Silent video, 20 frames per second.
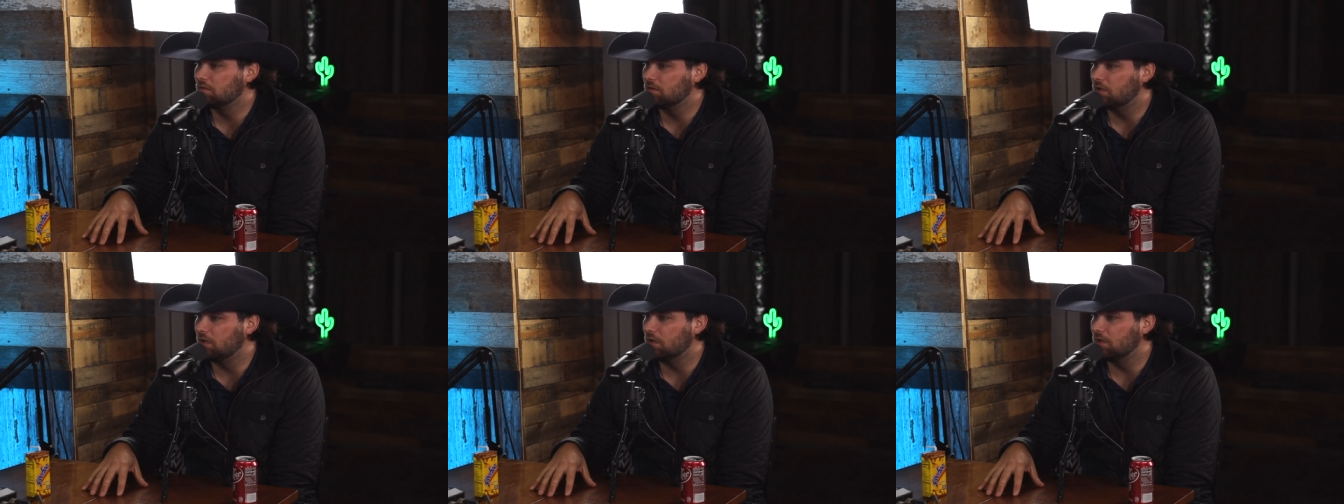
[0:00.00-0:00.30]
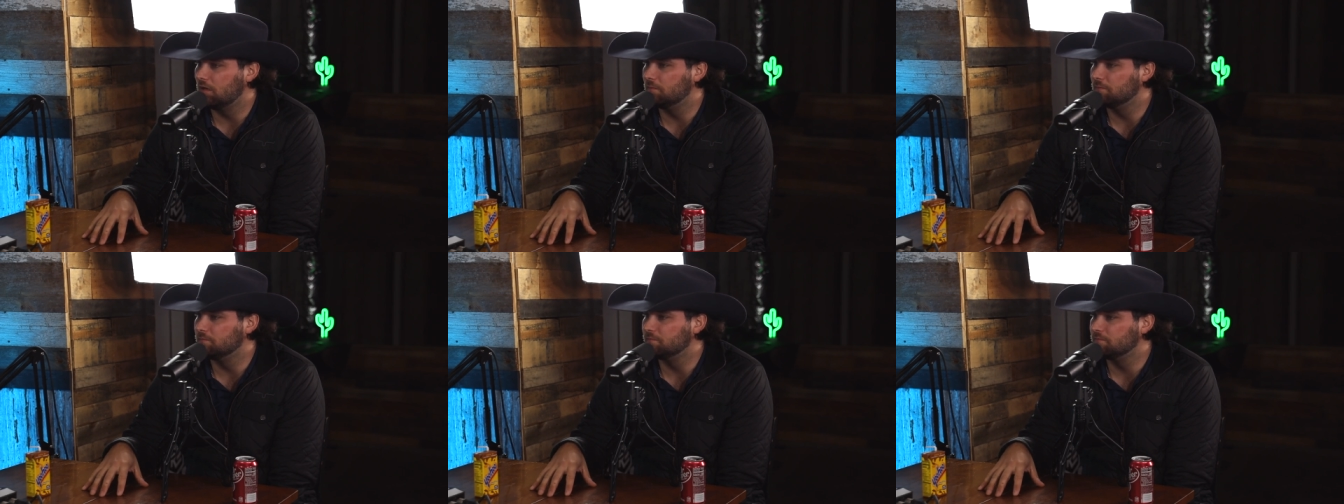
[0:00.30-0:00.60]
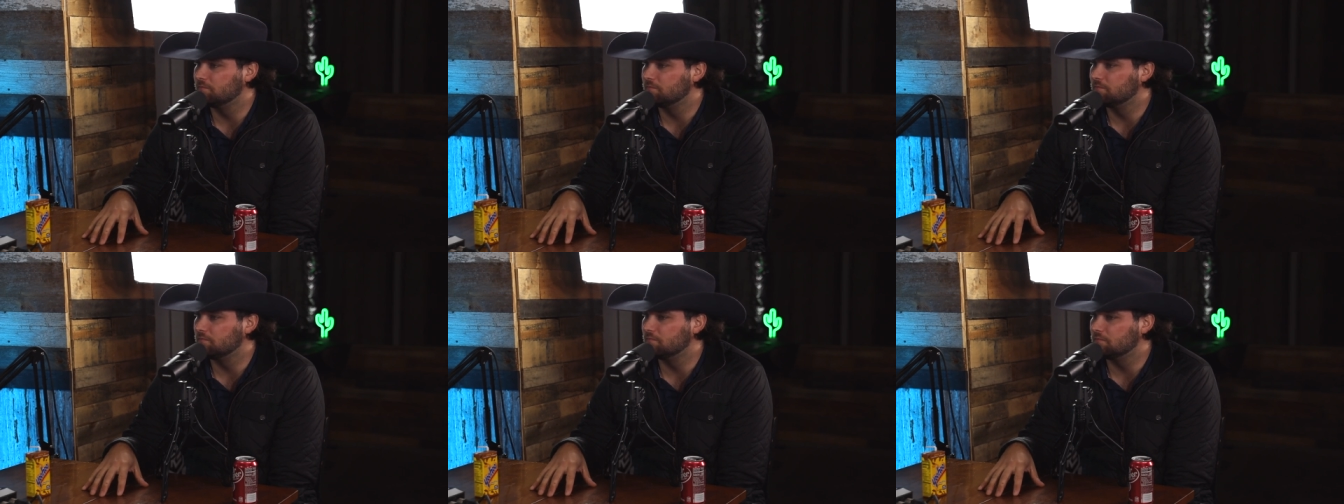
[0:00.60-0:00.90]
Um,
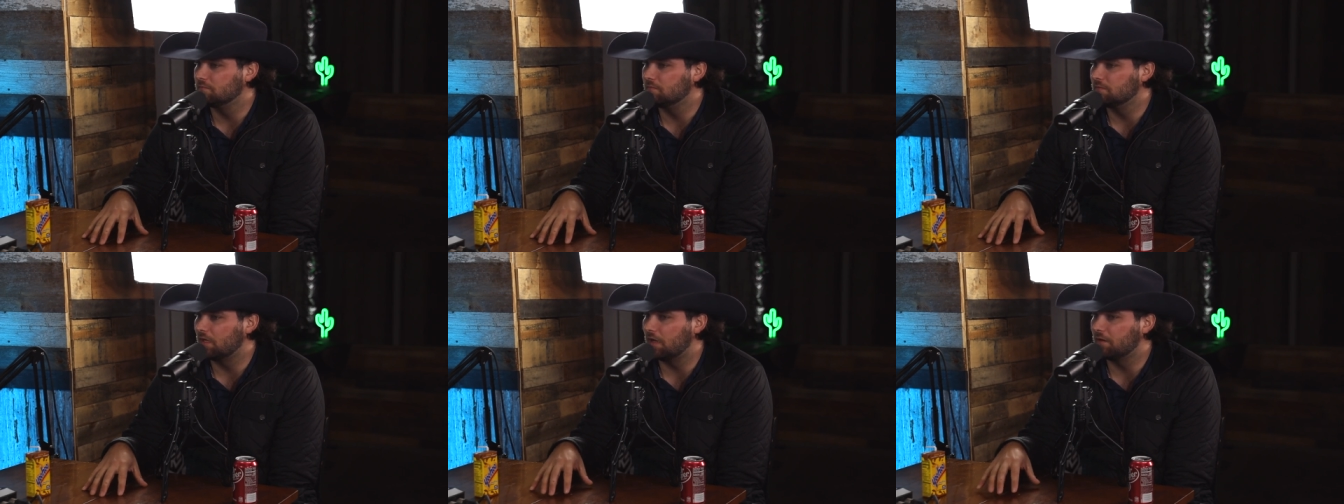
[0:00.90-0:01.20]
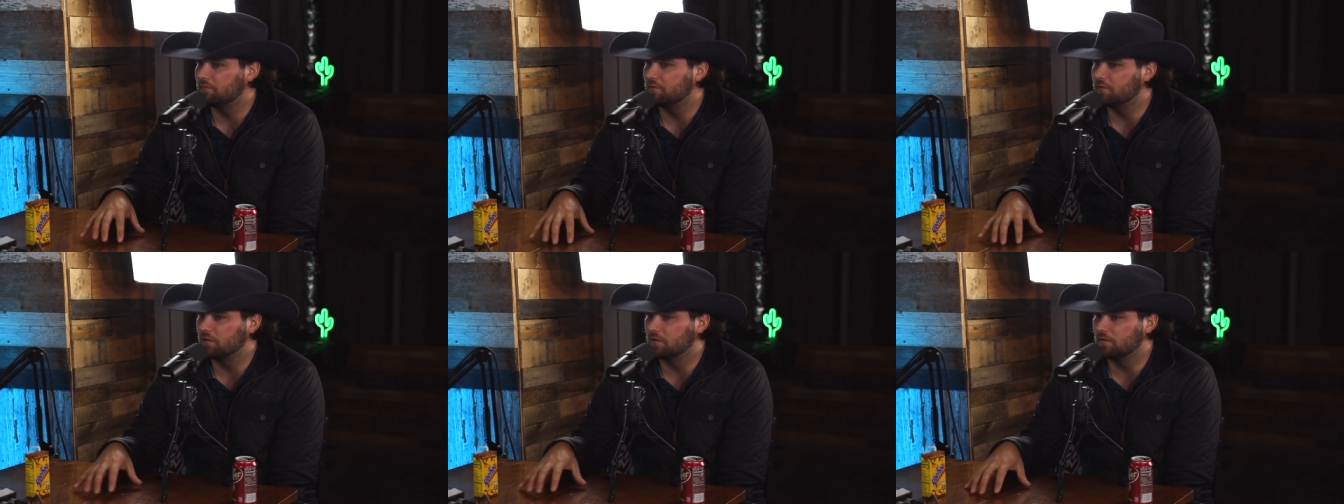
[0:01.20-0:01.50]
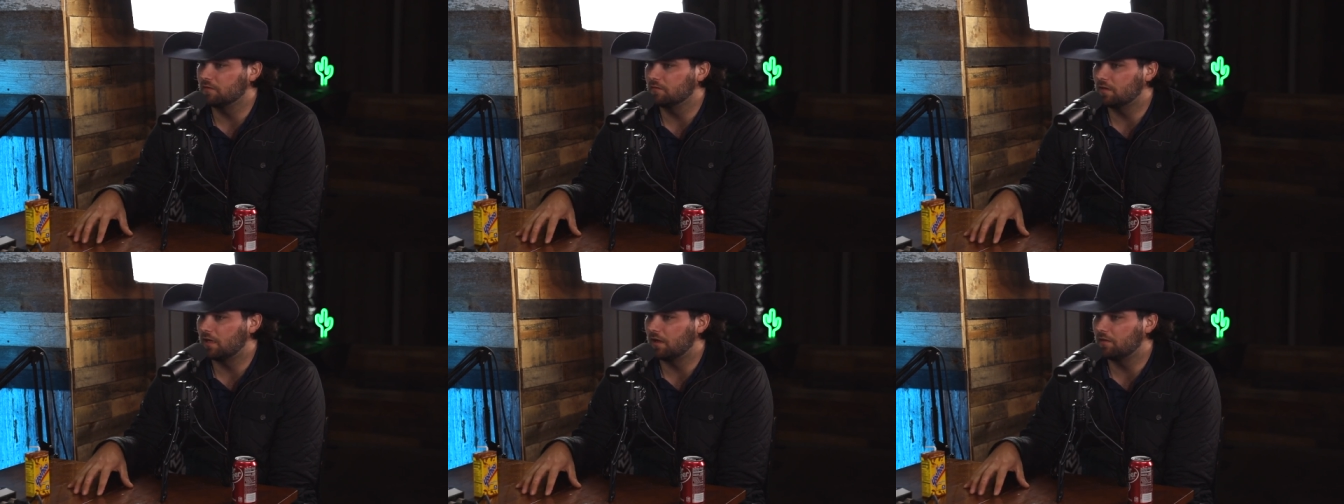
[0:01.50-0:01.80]

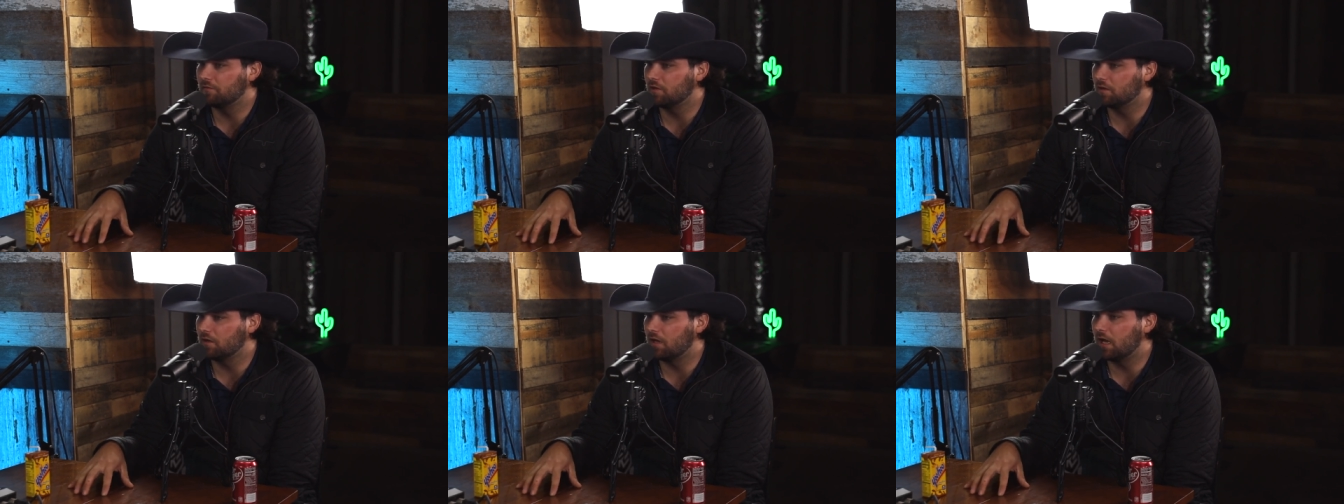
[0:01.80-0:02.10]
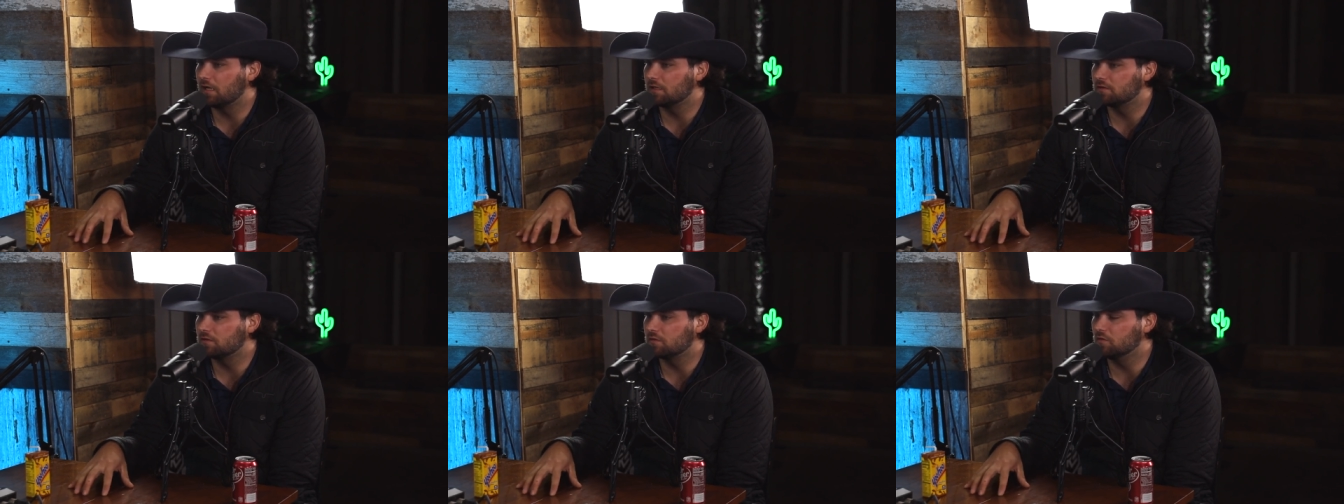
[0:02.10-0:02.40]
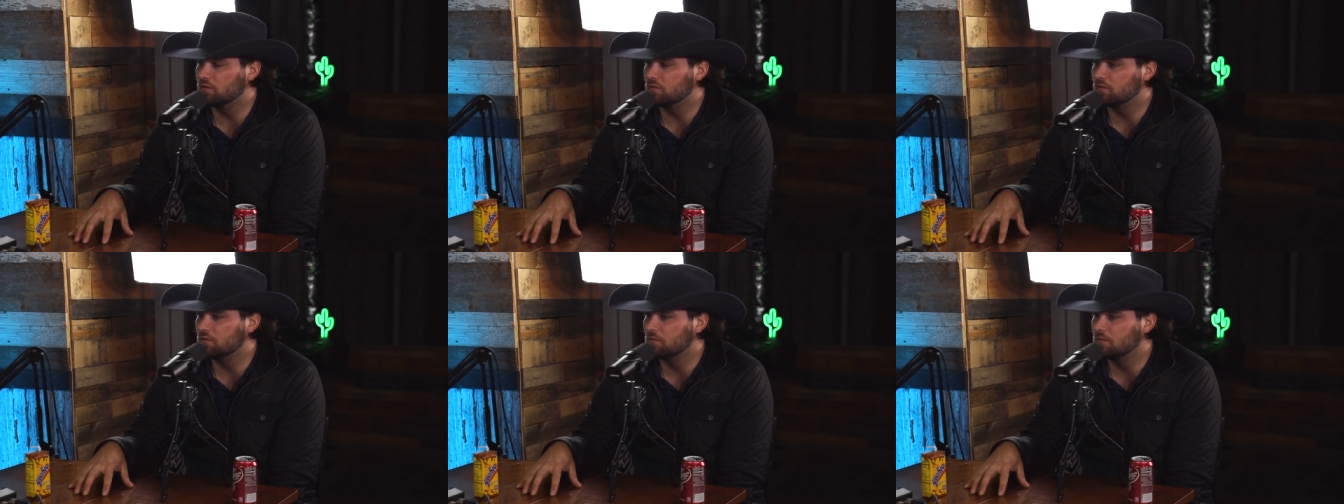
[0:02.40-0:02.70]
after after high
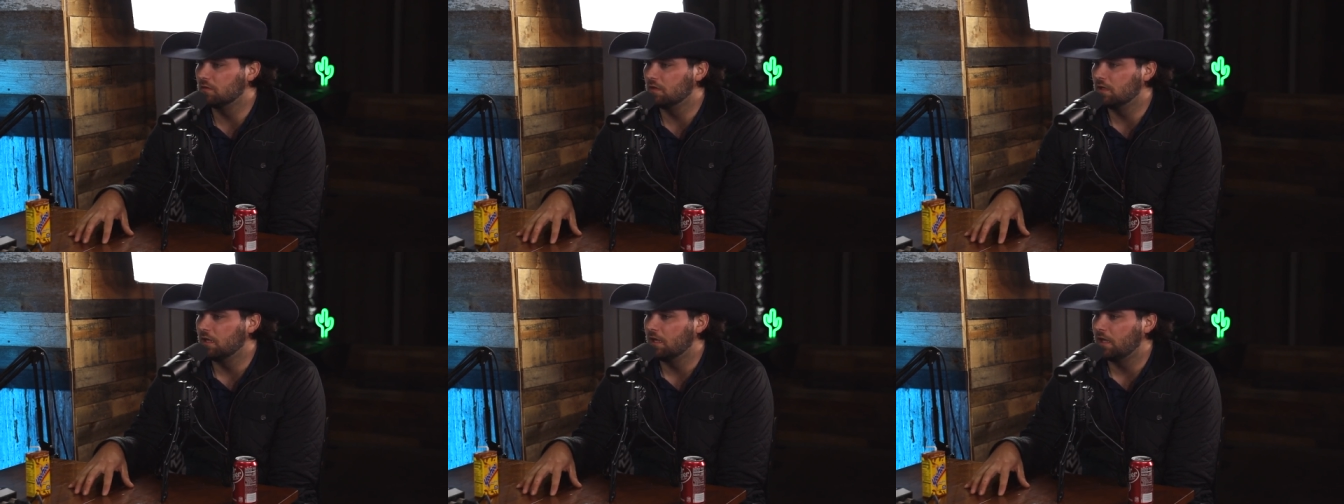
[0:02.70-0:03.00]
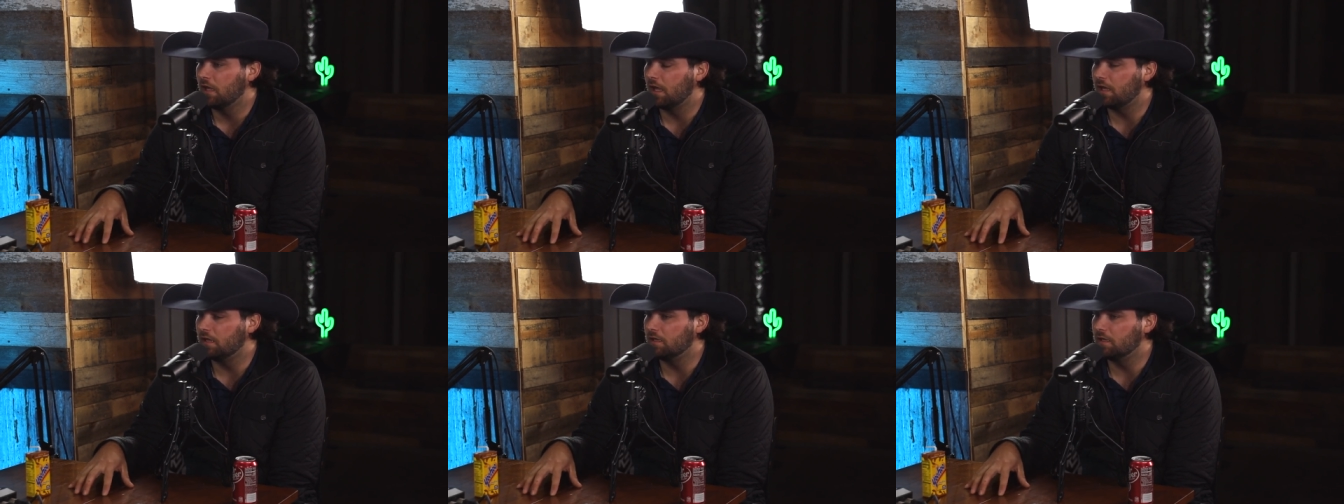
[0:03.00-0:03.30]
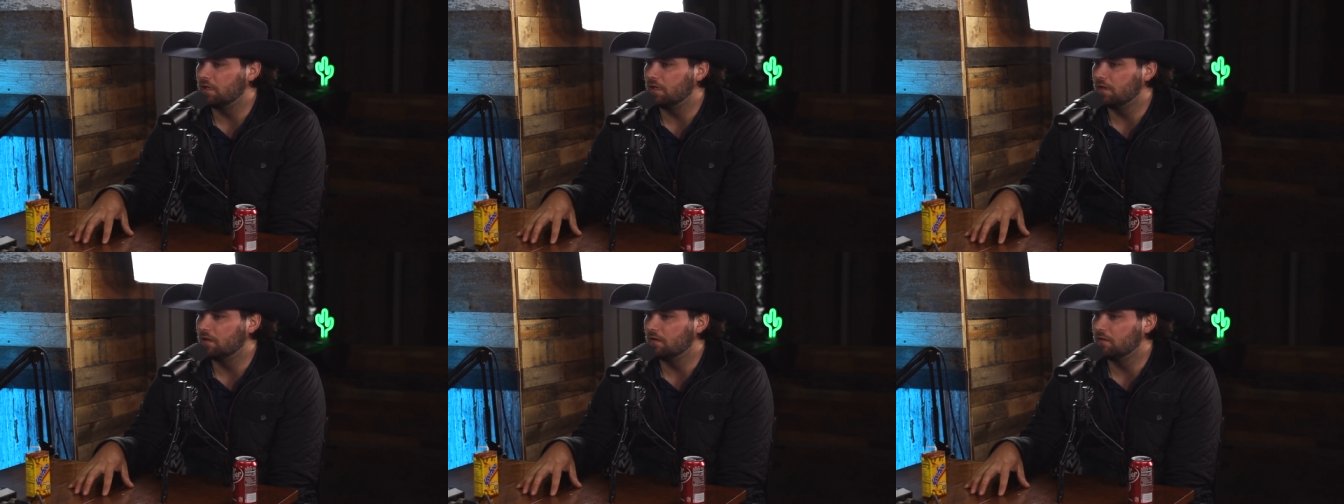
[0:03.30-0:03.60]
school, and
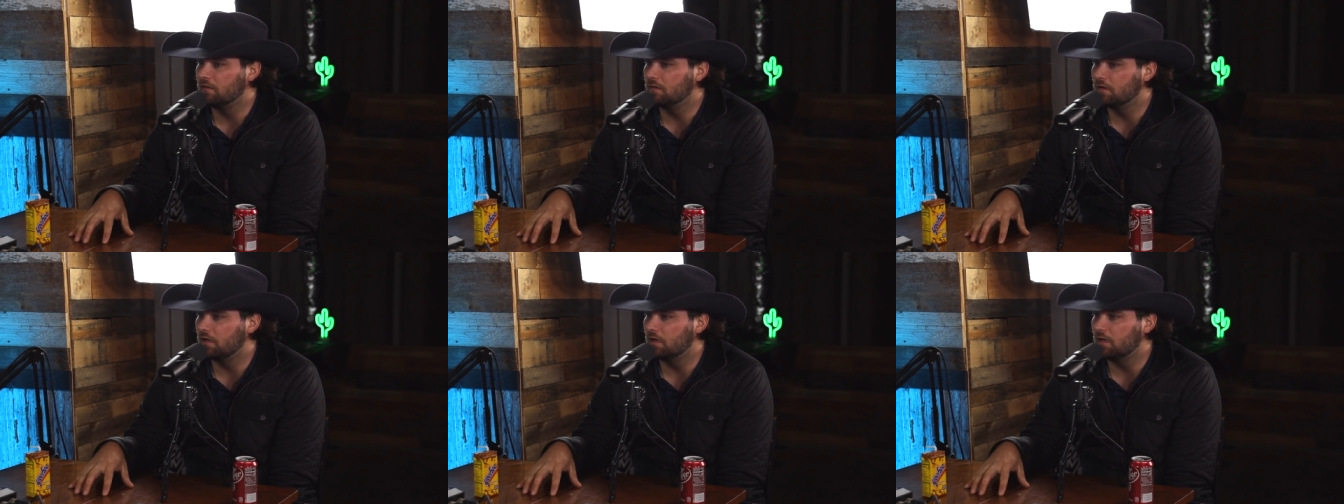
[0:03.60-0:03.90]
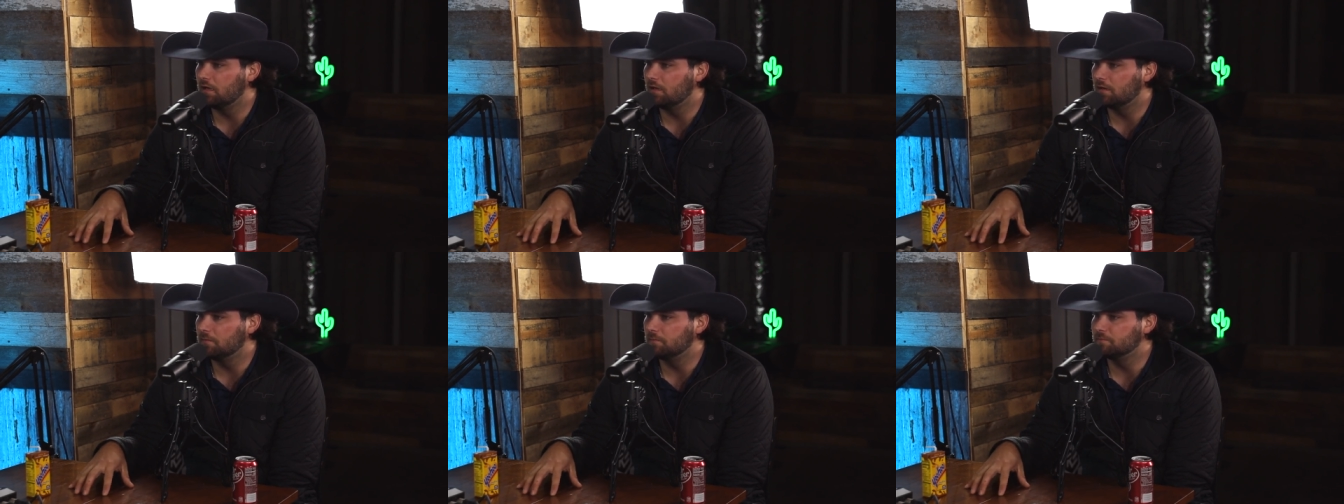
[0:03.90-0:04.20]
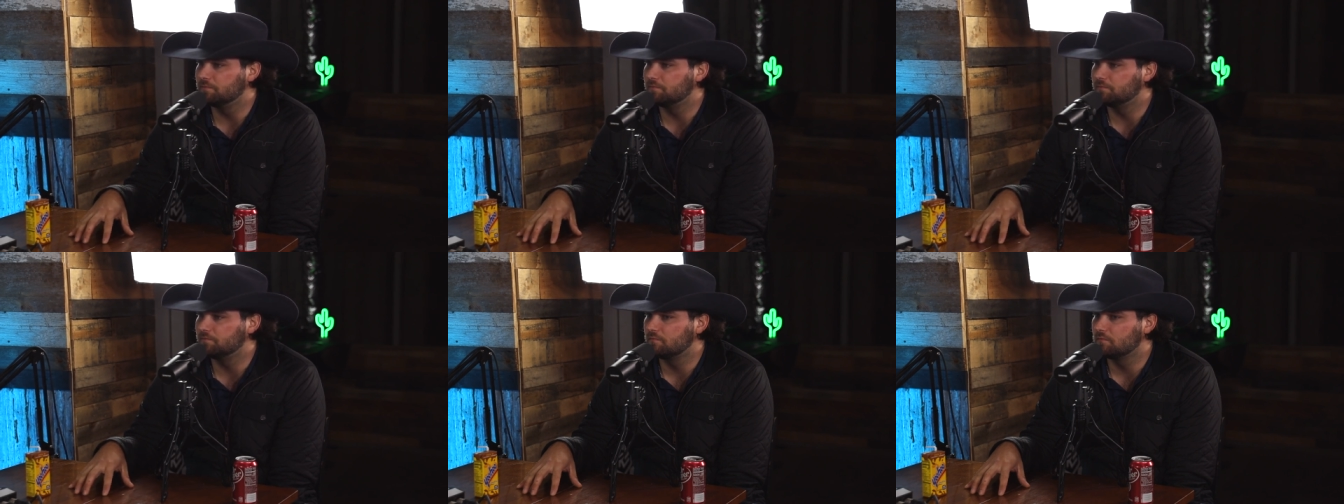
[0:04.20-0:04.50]
then
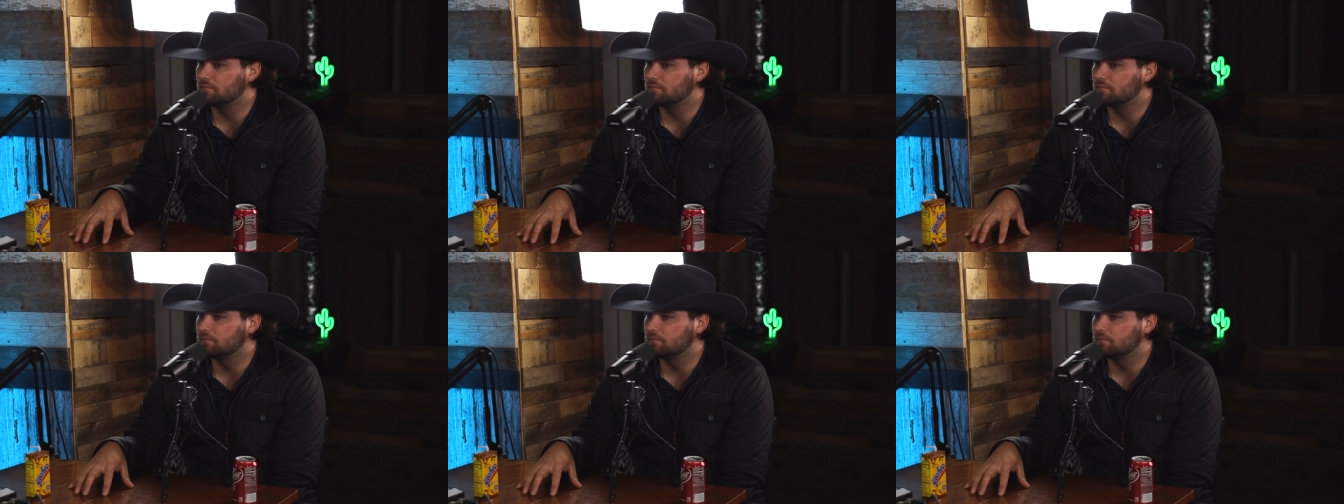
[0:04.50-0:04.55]
um,